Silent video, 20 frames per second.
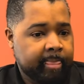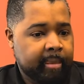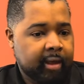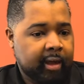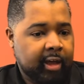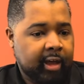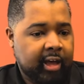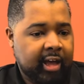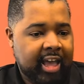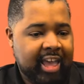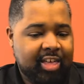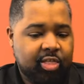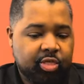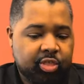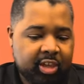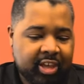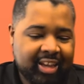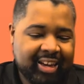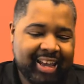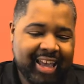Mm-hmm. Uh, and
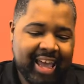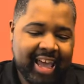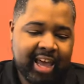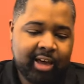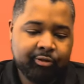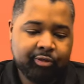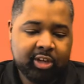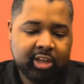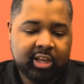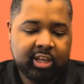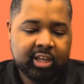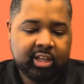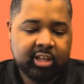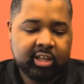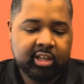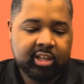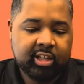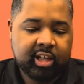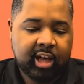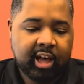then
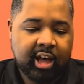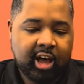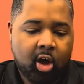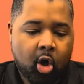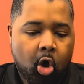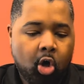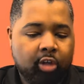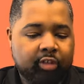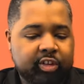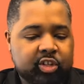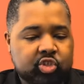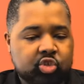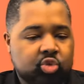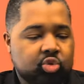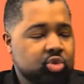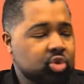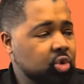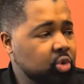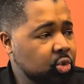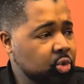having uh, all these
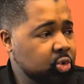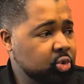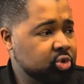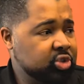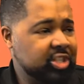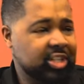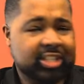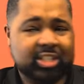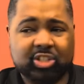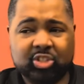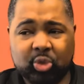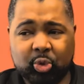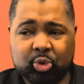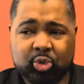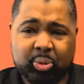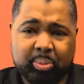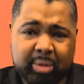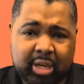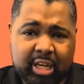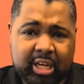new tools such as
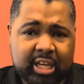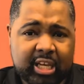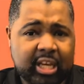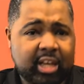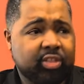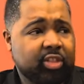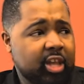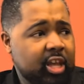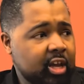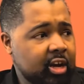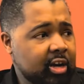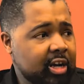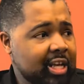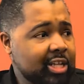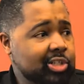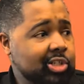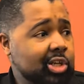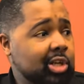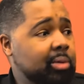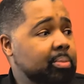social media and the
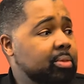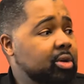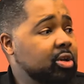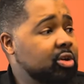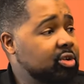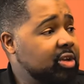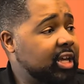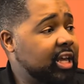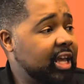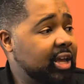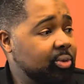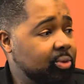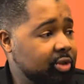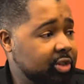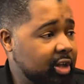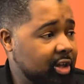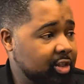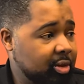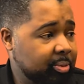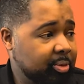internet to communicate with
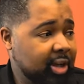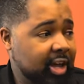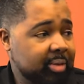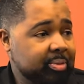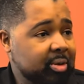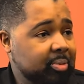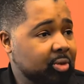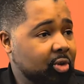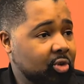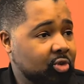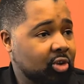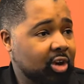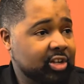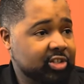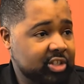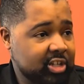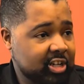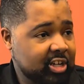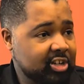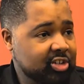other black people
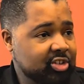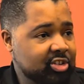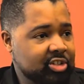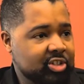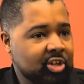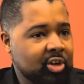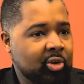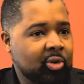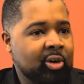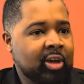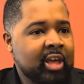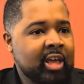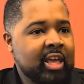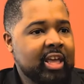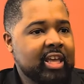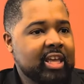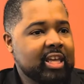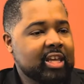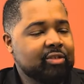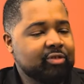across the country. So
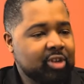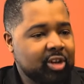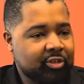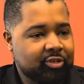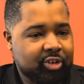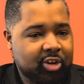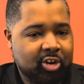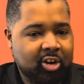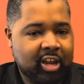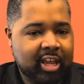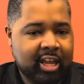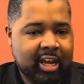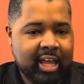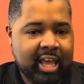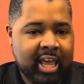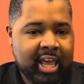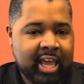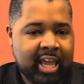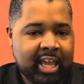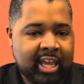even if you're in
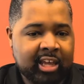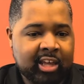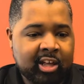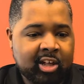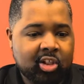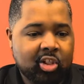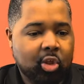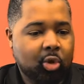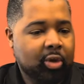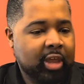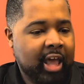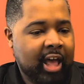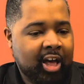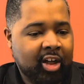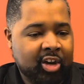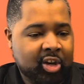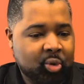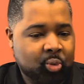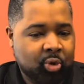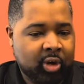a
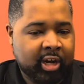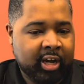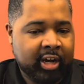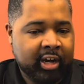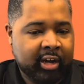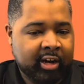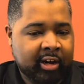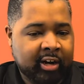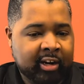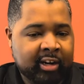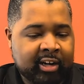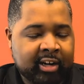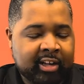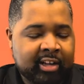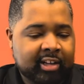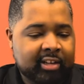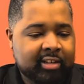locality where,